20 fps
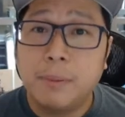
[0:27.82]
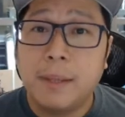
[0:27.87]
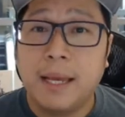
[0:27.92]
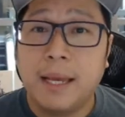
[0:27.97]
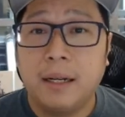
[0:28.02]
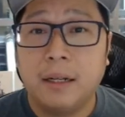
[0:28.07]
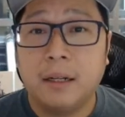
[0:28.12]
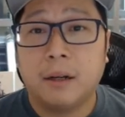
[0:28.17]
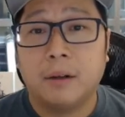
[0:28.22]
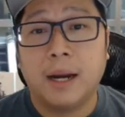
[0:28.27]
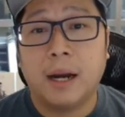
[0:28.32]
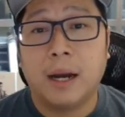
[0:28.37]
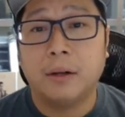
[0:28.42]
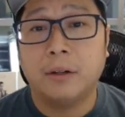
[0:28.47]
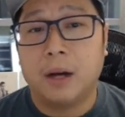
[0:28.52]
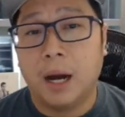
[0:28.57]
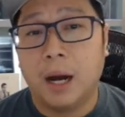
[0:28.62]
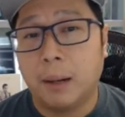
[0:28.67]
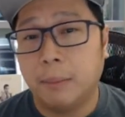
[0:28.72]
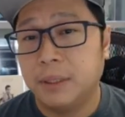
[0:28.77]
planning around
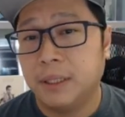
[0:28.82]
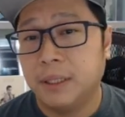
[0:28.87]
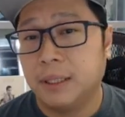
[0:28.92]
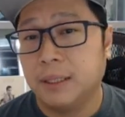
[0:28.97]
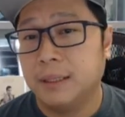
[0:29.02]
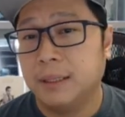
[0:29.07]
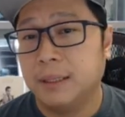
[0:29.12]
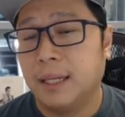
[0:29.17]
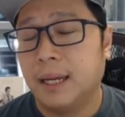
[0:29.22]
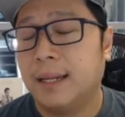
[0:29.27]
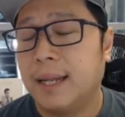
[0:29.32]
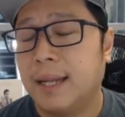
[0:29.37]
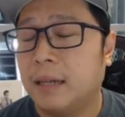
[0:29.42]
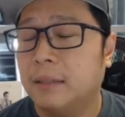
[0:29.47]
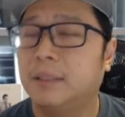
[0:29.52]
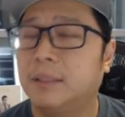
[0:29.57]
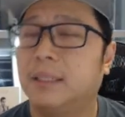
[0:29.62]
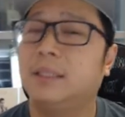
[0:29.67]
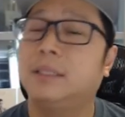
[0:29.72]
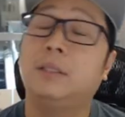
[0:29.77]
your options, it
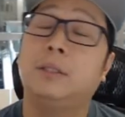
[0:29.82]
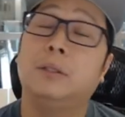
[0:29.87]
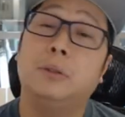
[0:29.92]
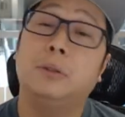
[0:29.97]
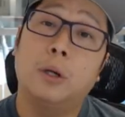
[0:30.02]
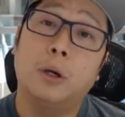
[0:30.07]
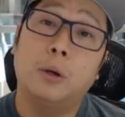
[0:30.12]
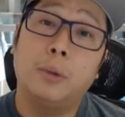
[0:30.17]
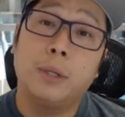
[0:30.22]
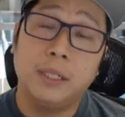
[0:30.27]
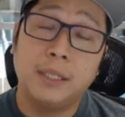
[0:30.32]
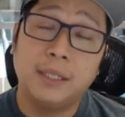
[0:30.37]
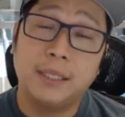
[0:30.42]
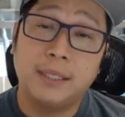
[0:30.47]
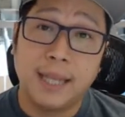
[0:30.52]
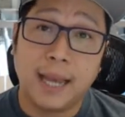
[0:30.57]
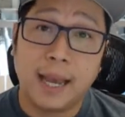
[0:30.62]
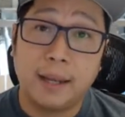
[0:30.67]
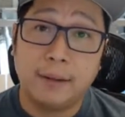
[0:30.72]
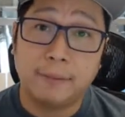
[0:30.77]
allows us to know where you
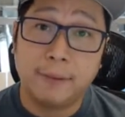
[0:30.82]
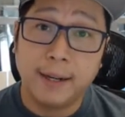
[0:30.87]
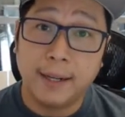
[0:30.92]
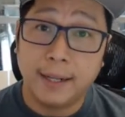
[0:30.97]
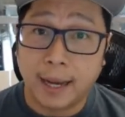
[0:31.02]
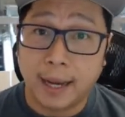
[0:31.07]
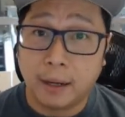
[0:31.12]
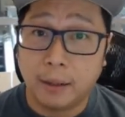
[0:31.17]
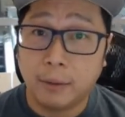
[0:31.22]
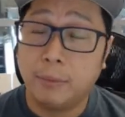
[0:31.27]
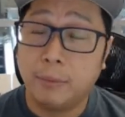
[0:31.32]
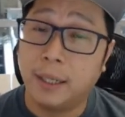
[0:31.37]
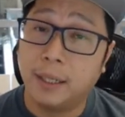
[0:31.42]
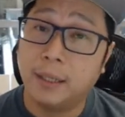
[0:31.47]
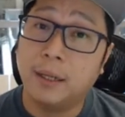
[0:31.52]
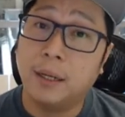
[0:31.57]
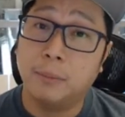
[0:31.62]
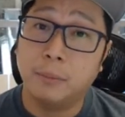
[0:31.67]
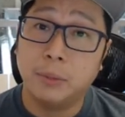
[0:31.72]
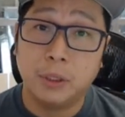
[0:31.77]
stand right now when
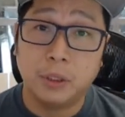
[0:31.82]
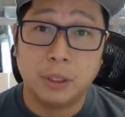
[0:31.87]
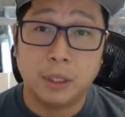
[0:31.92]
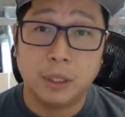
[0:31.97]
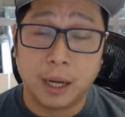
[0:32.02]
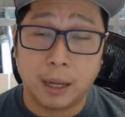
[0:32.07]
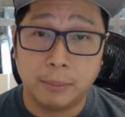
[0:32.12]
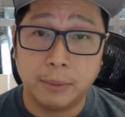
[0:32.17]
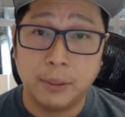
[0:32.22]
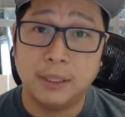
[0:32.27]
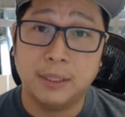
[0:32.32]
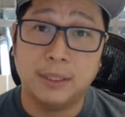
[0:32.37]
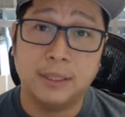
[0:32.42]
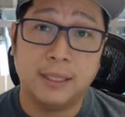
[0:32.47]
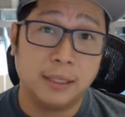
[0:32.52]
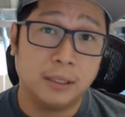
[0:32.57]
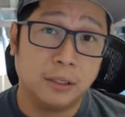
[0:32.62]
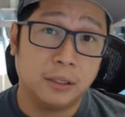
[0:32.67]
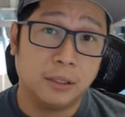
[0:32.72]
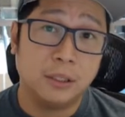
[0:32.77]
it comes to your options
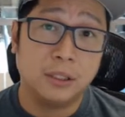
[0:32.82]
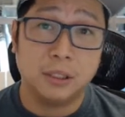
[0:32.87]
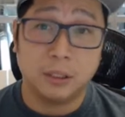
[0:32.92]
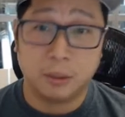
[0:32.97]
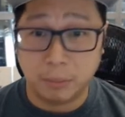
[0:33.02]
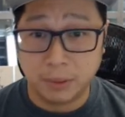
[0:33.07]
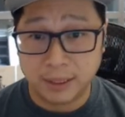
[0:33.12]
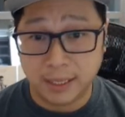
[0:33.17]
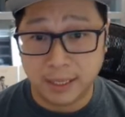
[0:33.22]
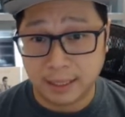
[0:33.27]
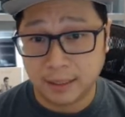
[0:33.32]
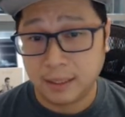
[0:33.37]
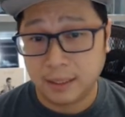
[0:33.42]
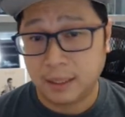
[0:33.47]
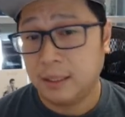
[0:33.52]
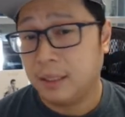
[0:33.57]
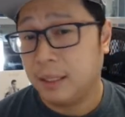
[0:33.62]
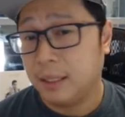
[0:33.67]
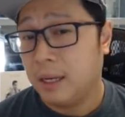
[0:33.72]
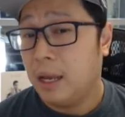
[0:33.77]
and your
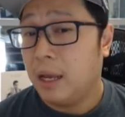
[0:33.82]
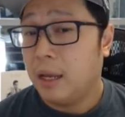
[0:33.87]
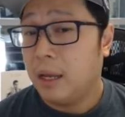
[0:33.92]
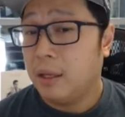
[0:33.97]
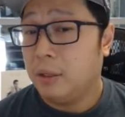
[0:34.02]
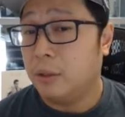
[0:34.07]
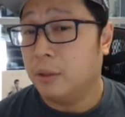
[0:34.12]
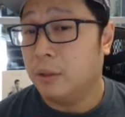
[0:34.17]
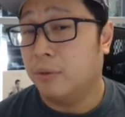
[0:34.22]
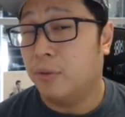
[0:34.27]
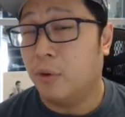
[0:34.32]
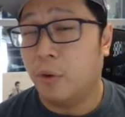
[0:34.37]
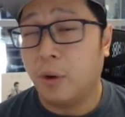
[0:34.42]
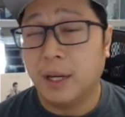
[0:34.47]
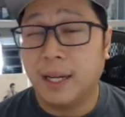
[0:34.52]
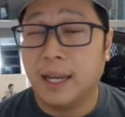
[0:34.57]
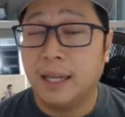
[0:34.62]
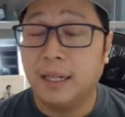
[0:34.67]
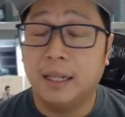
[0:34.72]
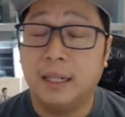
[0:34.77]
circumstances. You
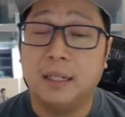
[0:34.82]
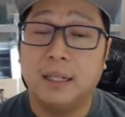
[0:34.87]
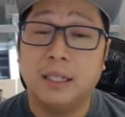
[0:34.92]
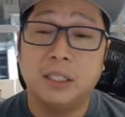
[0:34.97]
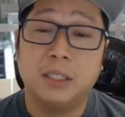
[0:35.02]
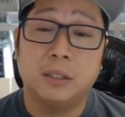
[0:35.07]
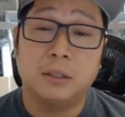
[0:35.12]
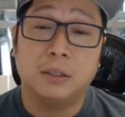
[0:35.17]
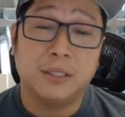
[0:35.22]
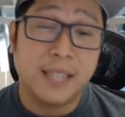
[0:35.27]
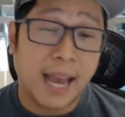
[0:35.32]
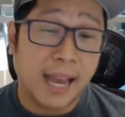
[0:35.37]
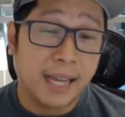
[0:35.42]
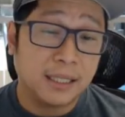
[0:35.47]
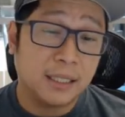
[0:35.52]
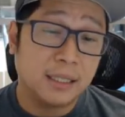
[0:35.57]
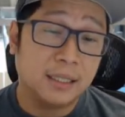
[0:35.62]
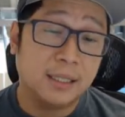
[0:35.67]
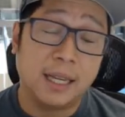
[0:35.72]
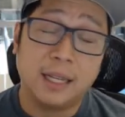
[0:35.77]
avoid any additional
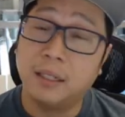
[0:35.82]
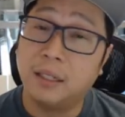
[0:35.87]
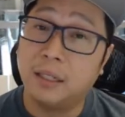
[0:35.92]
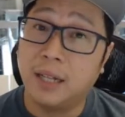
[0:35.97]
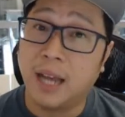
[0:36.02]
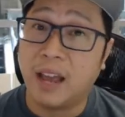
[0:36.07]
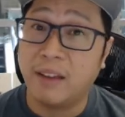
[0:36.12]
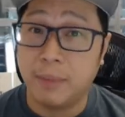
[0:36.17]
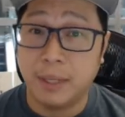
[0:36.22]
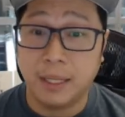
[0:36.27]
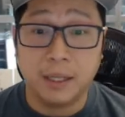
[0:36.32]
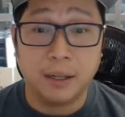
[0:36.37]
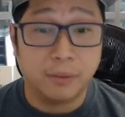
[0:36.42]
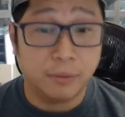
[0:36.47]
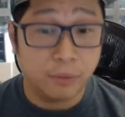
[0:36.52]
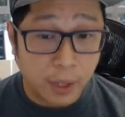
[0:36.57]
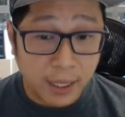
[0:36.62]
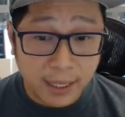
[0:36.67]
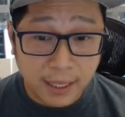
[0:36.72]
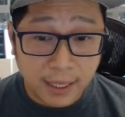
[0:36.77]
taxes that could have been
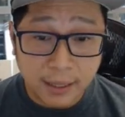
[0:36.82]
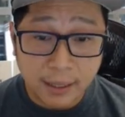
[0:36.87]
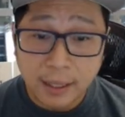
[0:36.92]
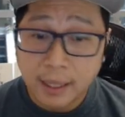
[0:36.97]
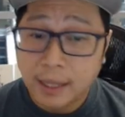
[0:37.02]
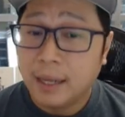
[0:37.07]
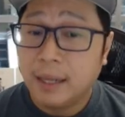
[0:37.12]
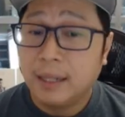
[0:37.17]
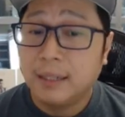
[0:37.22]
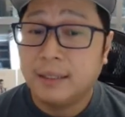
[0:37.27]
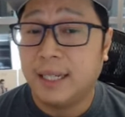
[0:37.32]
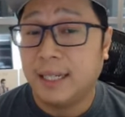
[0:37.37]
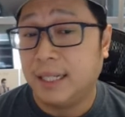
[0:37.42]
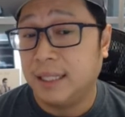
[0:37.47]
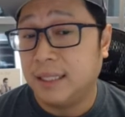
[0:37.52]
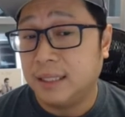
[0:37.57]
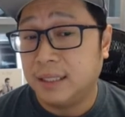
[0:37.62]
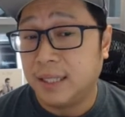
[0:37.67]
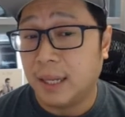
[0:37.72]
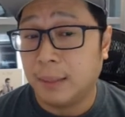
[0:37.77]
avoided,
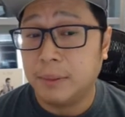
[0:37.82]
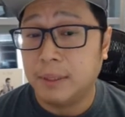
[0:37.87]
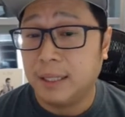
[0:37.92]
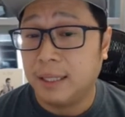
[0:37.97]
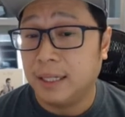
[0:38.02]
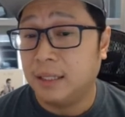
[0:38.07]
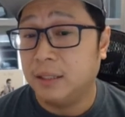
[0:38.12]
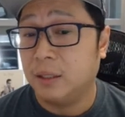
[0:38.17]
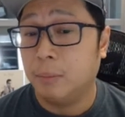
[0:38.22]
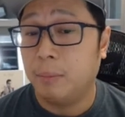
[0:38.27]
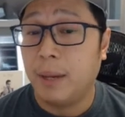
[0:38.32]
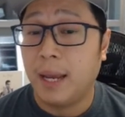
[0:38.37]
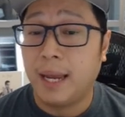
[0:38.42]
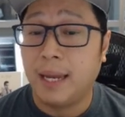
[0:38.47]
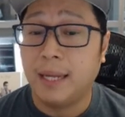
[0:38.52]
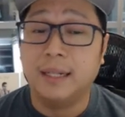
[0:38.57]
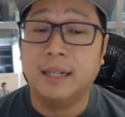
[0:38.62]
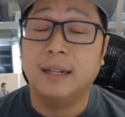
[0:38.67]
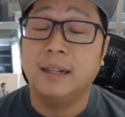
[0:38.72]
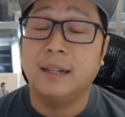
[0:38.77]
taking steps needed to
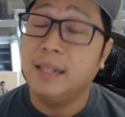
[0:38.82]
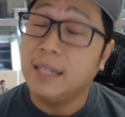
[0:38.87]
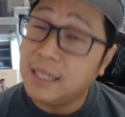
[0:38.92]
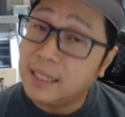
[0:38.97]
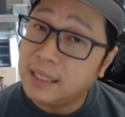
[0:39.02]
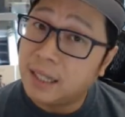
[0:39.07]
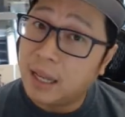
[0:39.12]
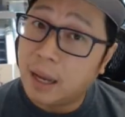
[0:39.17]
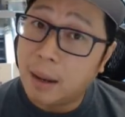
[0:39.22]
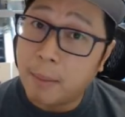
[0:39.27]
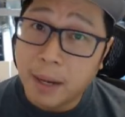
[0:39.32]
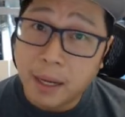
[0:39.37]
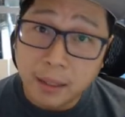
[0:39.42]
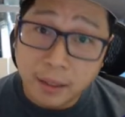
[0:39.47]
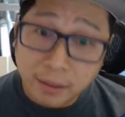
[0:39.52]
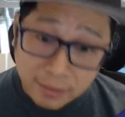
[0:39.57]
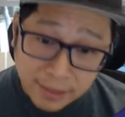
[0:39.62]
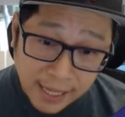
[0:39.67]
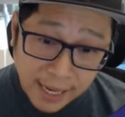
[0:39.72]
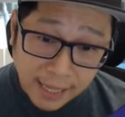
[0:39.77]
pay the least
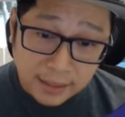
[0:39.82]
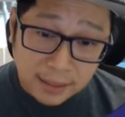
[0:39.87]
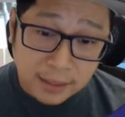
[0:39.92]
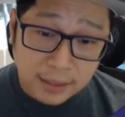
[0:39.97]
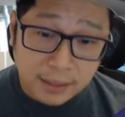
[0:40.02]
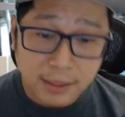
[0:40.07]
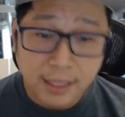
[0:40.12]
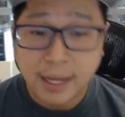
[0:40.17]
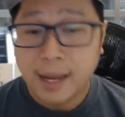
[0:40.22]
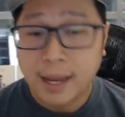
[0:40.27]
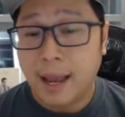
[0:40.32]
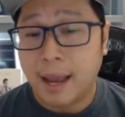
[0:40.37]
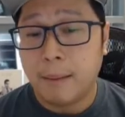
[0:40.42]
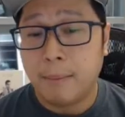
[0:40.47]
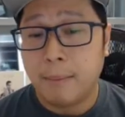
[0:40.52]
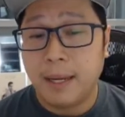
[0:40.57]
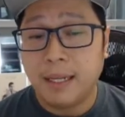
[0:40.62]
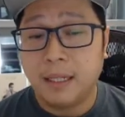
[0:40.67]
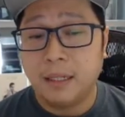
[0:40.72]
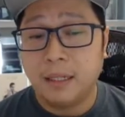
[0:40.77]
amount of taxes,
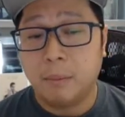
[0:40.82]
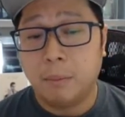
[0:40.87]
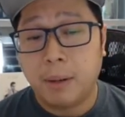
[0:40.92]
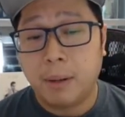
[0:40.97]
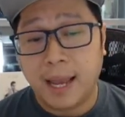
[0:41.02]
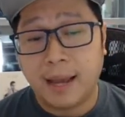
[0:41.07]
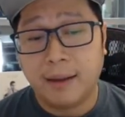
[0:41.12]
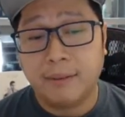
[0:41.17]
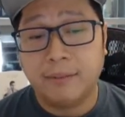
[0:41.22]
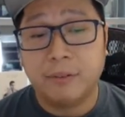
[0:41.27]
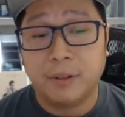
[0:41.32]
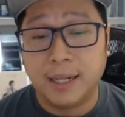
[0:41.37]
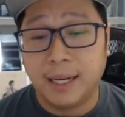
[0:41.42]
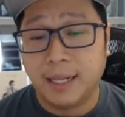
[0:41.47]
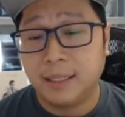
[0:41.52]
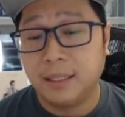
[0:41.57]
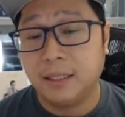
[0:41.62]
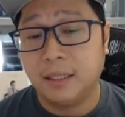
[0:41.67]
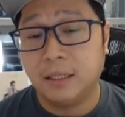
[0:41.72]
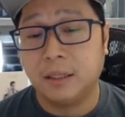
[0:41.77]
and making a plan for
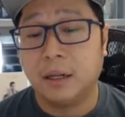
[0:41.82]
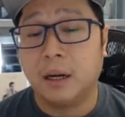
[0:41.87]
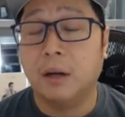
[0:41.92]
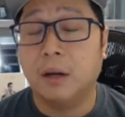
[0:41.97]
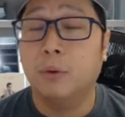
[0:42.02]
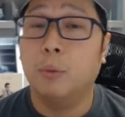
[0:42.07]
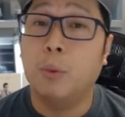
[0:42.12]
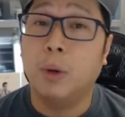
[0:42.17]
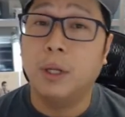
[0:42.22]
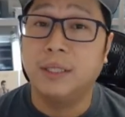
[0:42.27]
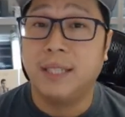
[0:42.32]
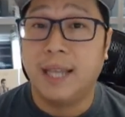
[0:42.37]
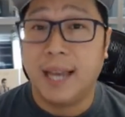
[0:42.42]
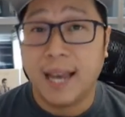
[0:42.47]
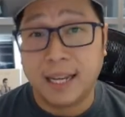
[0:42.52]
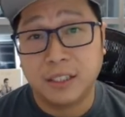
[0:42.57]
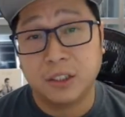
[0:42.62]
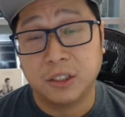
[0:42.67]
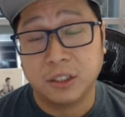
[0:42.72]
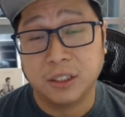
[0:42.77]
next year on what to
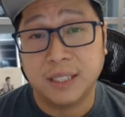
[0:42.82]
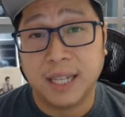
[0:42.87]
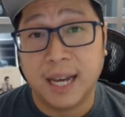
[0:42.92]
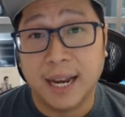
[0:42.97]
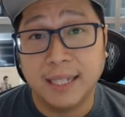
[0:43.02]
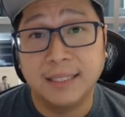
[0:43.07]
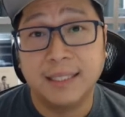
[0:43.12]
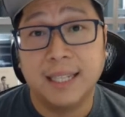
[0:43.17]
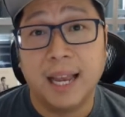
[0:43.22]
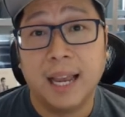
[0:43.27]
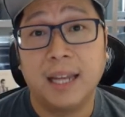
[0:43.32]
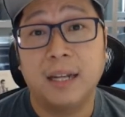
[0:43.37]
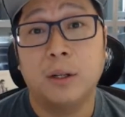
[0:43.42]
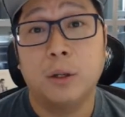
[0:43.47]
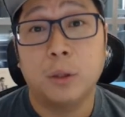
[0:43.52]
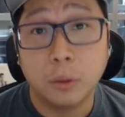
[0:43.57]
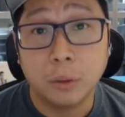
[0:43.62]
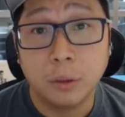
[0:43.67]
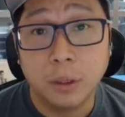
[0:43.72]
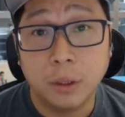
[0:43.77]
exercise and
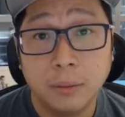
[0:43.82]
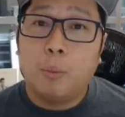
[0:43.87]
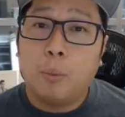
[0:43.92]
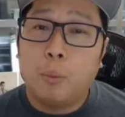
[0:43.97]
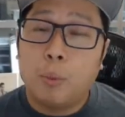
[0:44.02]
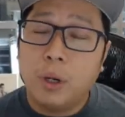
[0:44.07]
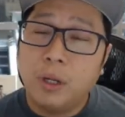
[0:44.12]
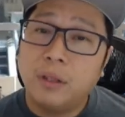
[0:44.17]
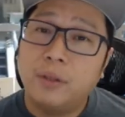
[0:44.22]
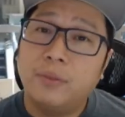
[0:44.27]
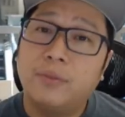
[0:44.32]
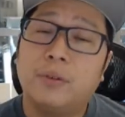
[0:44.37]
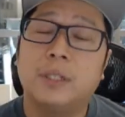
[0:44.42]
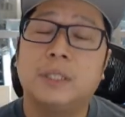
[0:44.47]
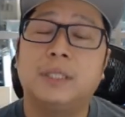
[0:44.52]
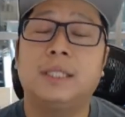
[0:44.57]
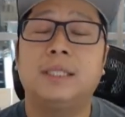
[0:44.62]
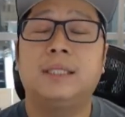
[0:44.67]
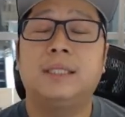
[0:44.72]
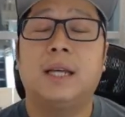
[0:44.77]
hold. One of the
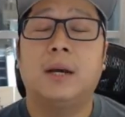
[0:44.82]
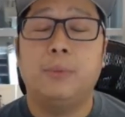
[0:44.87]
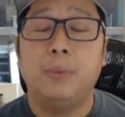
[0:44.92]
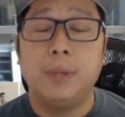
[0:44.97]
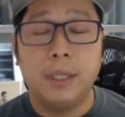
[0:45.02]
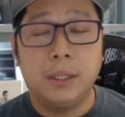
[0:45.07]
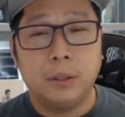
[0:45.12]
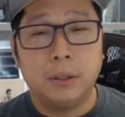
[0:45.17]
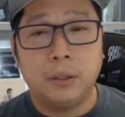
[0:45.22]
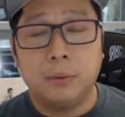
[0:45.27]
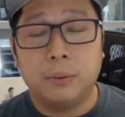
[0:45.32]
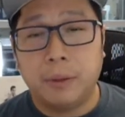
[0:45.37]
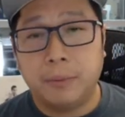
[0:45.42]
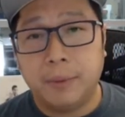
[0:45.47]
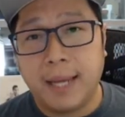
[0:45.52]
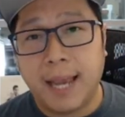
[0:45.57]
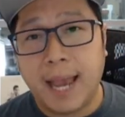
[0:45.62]
first things that we do when we